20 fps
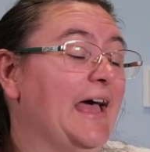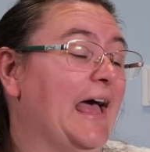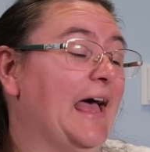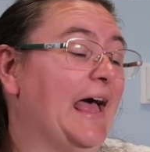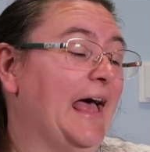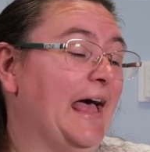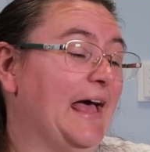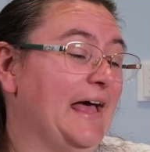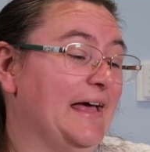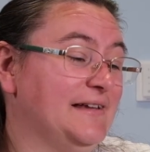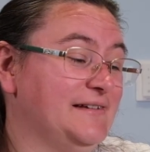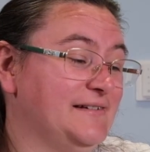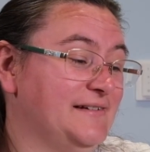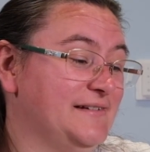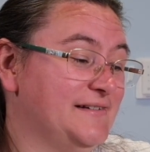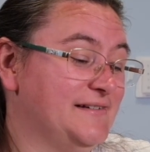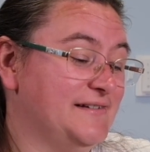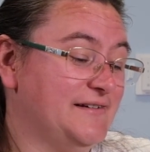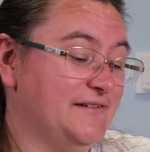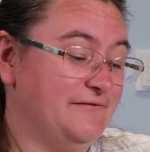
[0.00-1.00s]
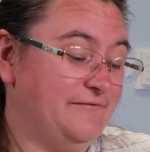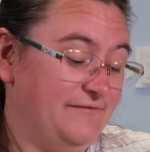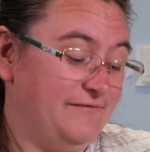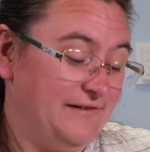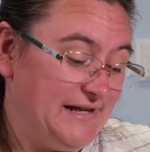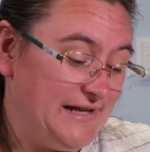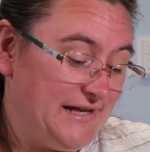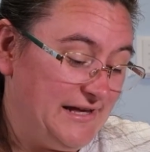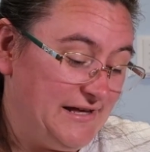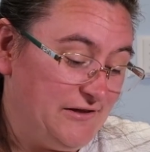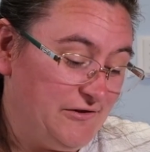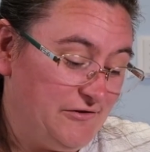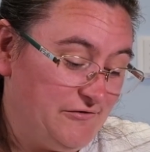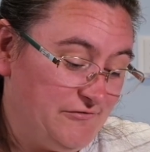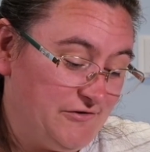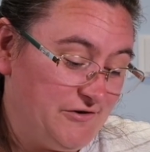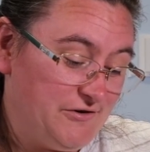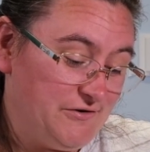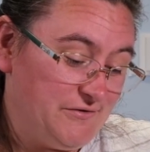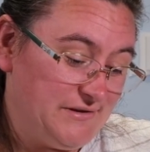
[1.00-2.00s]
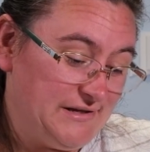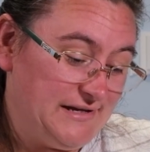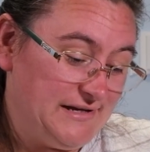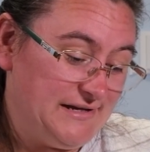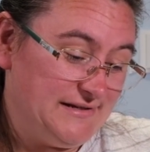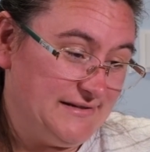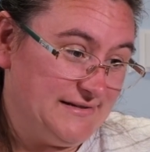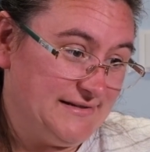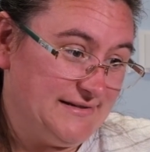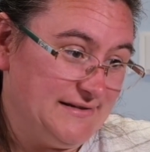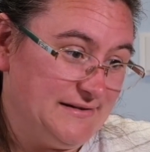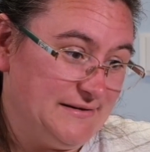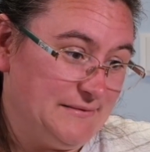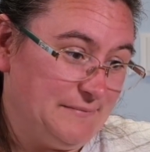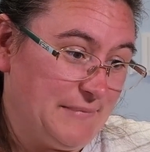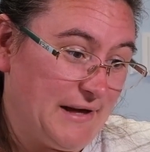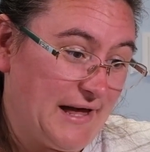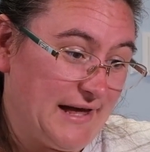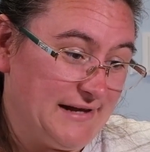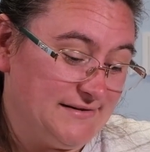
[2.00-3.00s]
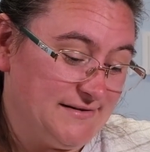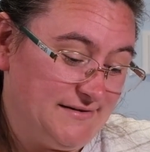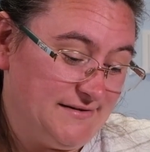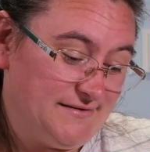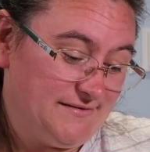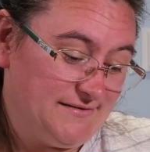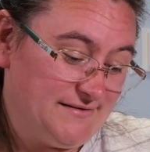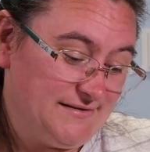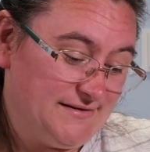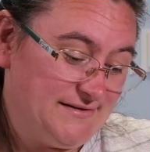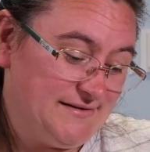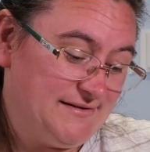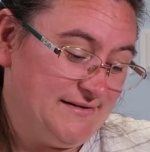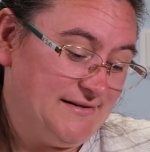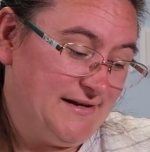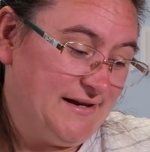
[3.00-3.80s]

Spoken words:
and flicking through these patterns,